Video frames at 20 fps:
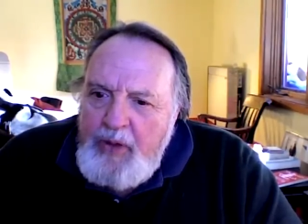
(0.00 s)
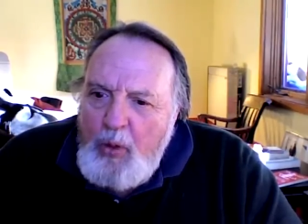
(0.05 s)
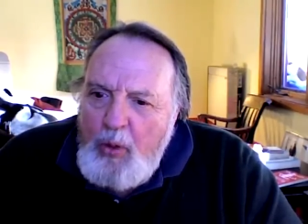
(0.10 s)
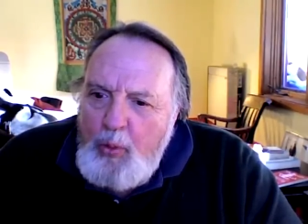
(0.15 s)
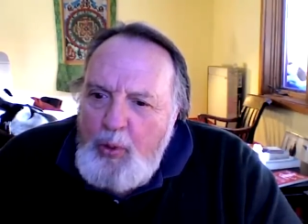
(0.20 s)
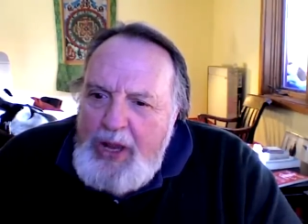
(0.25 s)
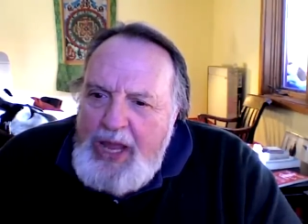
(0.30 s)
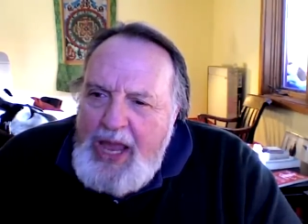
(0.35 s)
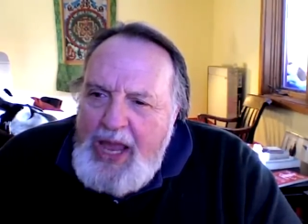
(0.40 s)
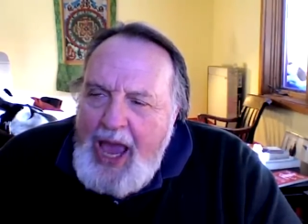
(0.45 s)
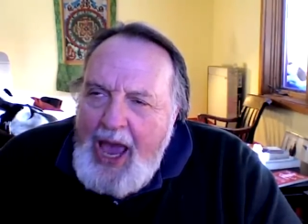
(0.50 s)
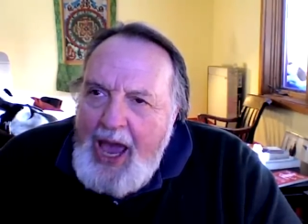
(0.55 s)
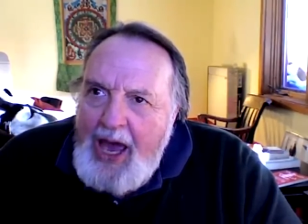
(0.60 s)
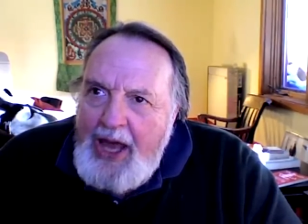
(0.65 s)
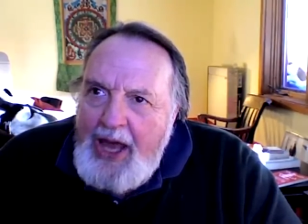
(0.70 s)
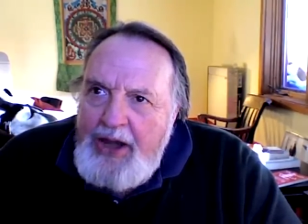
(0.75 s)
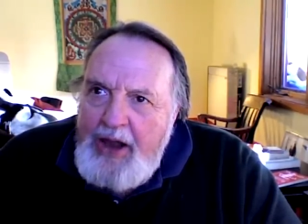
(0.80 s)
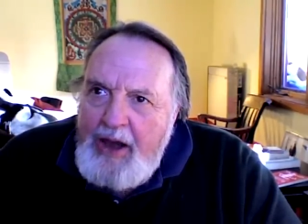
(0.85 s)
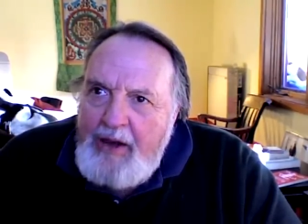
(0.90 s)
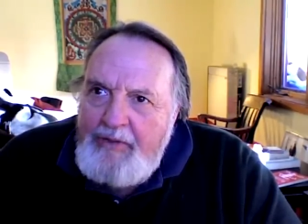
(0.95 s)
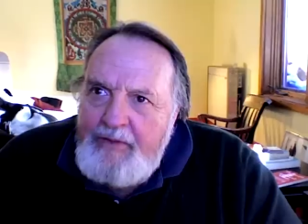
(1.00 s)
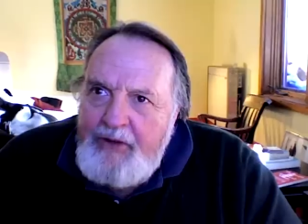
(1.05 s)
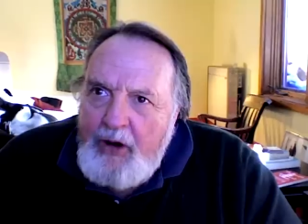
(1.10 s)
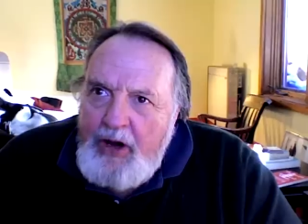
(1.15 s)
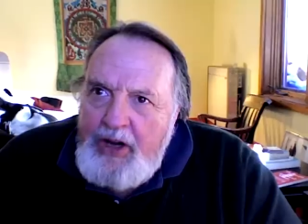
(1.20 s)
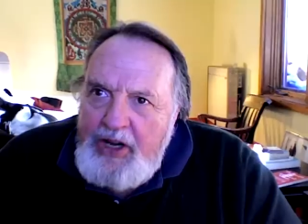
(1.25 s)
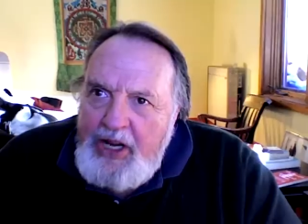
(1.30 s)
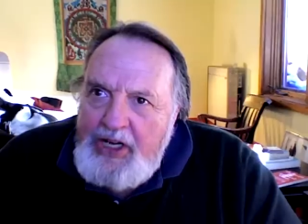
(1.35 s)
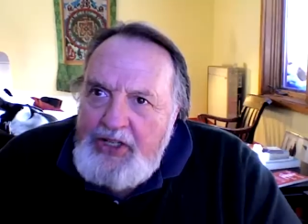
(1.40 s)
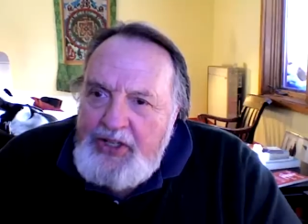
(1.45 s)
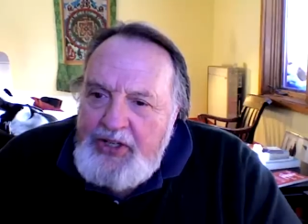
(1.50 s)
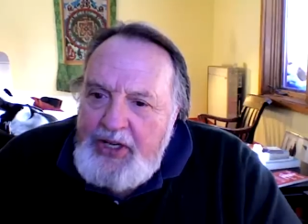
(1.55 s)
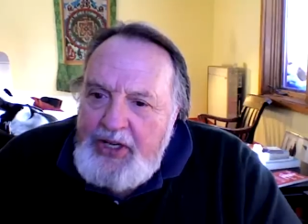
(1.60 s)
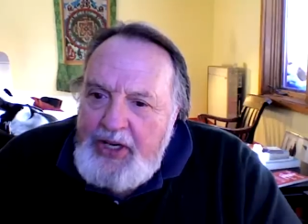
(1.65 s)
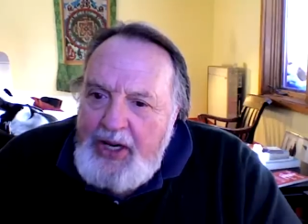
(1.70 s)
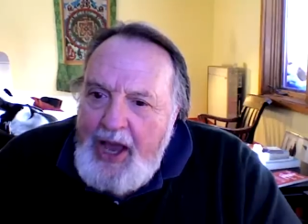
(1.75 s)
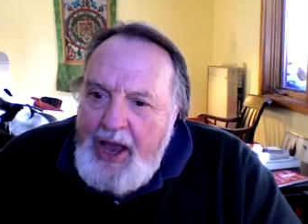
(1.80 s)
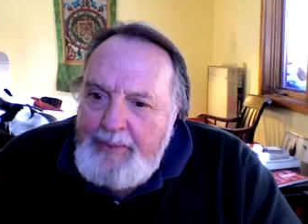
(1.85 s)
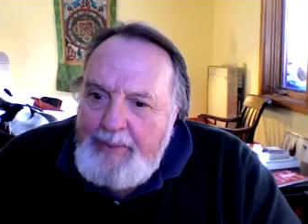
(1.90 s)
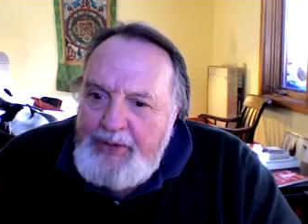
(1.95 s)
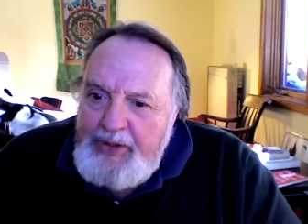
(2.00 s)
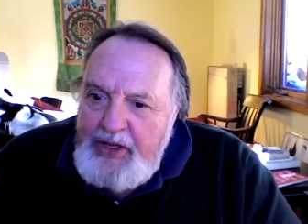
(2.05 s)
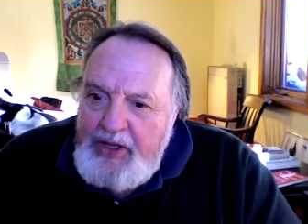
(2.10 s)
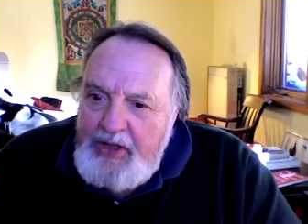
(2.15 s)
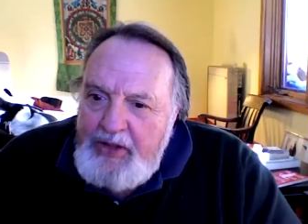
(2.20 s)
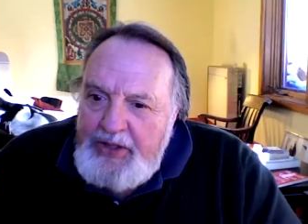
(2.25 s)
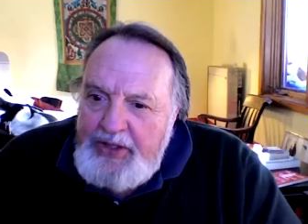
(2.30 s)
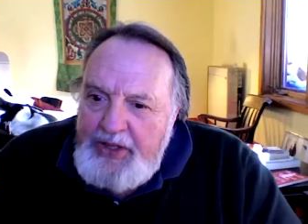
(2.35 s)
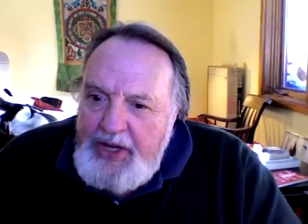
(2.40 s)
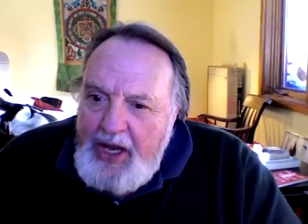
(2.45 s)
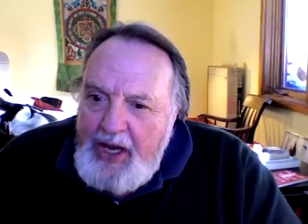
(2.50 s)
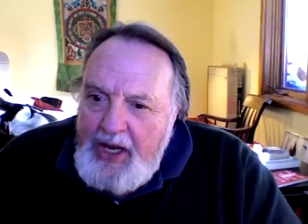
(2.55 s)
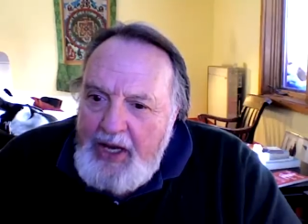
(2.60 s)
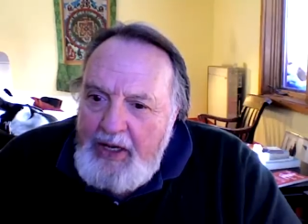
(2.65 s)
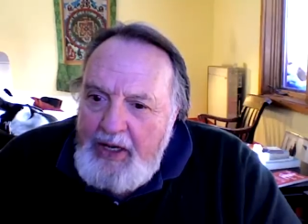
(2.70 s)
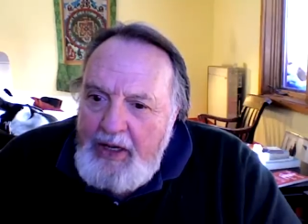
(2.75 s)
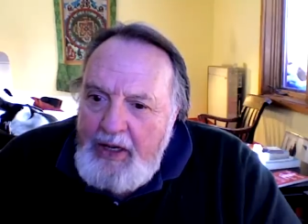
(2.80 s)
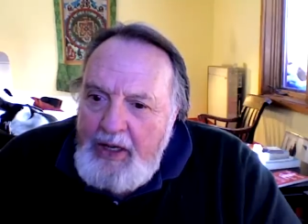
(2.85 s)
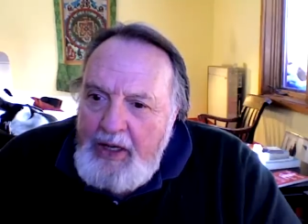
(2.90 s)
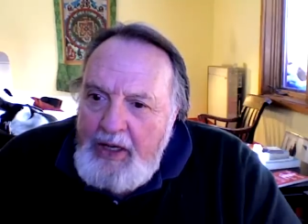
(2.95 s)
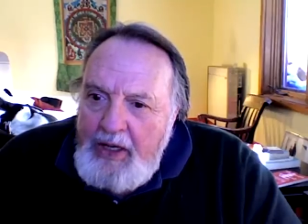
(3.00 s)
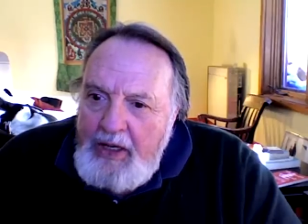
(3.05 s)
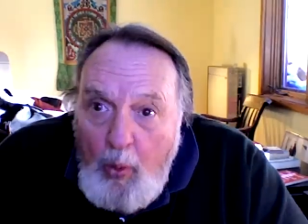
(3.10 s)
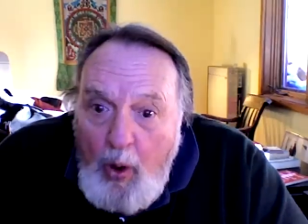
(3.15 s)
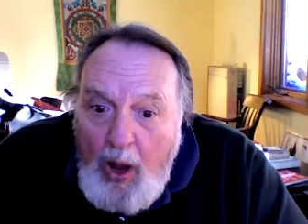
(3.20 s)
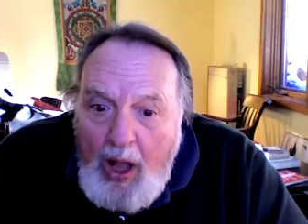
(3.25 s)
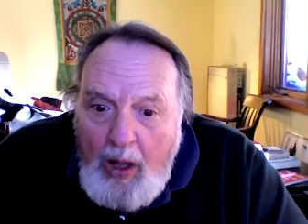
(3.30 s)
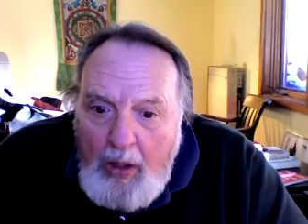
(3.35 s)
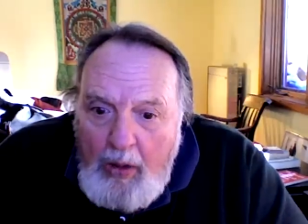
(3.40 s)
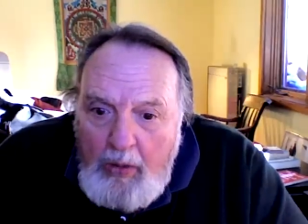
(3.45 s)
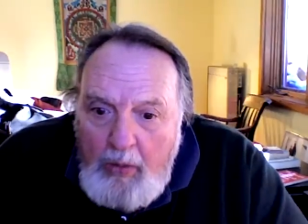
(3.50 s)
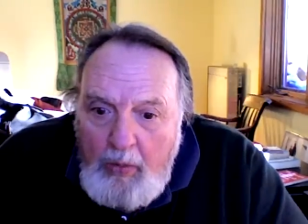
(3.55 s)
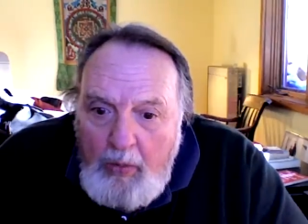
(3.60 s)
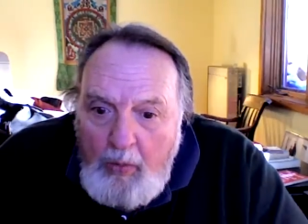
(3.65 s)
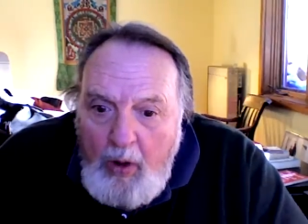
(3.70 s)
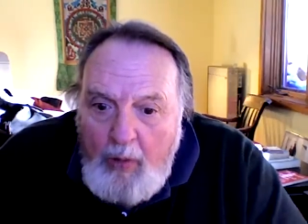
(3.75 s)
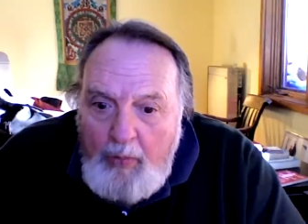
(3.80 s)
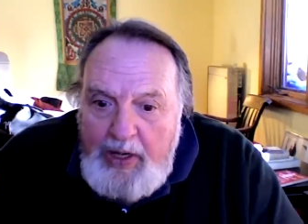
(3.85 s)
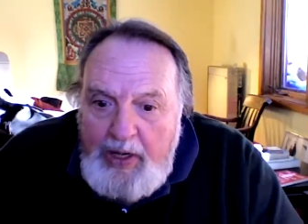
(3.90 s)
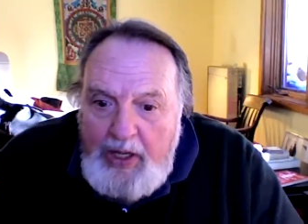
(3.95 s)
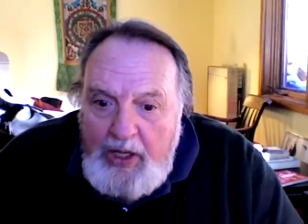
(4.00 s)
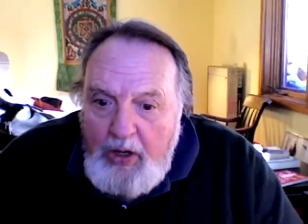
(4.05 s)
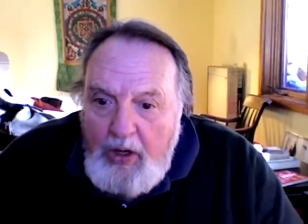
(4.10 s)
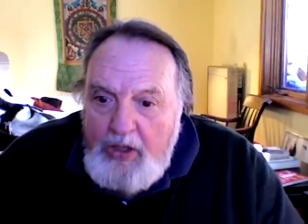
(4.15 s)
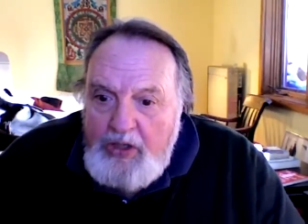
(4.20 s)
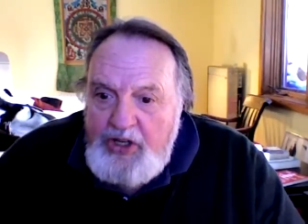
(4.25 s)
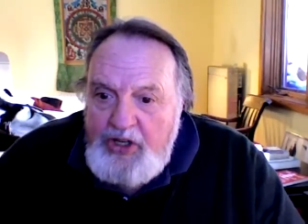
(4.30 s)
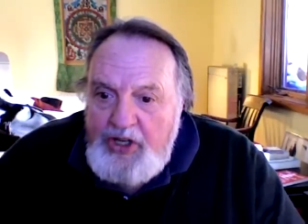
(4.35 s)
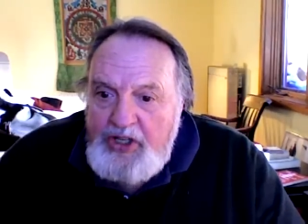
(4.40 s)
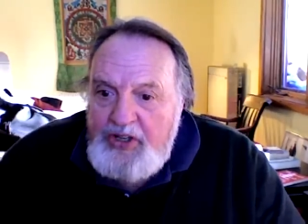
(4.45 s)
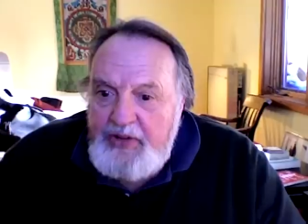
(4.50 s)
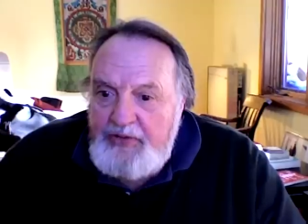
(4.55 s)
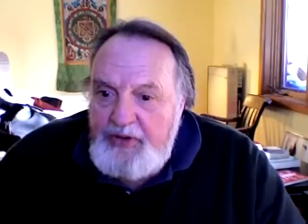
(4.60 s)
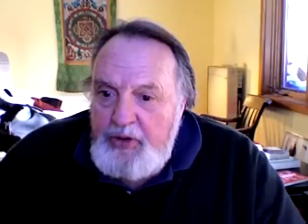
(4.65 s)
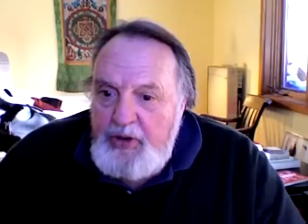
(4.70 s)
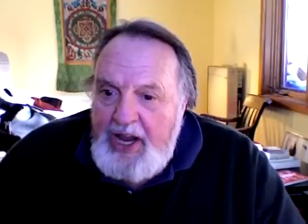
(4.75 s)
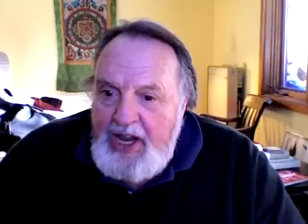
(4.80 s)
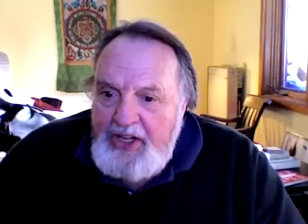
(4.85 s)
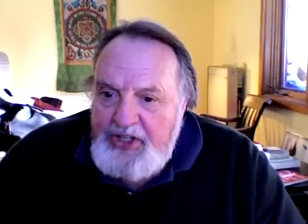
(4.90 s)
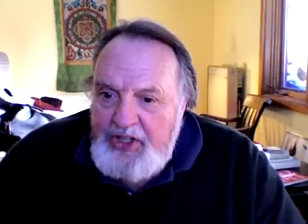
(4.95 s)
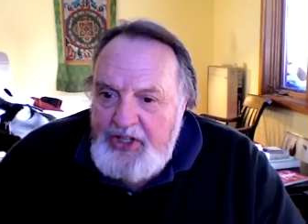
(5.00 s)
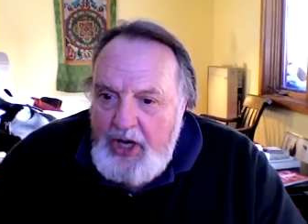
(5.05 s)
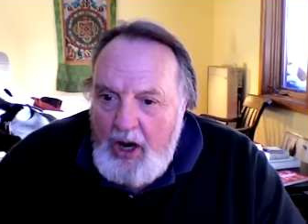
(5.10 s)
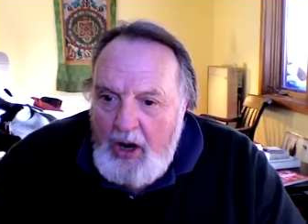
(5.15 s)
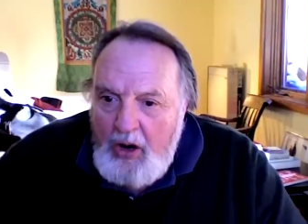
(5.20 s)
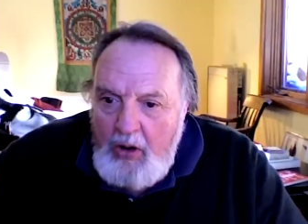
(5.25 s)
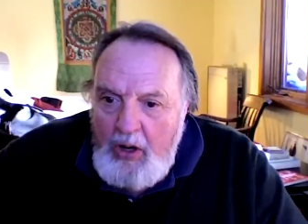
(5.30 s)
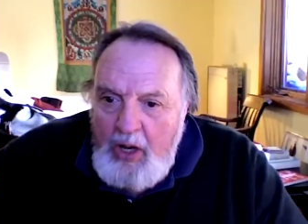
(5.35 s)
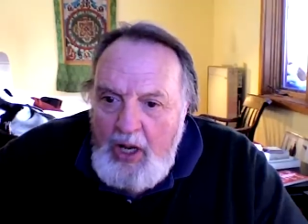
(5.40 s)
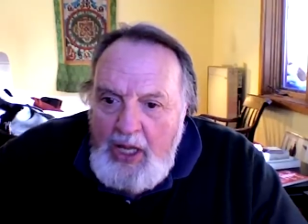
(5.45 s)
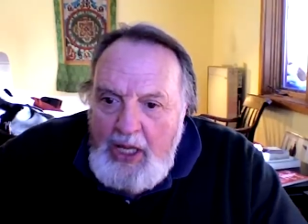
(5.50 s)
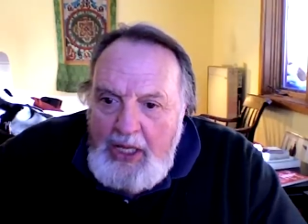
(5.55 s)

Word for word: We had a very nice thing happen the other day Oh, what we learned just a few days ago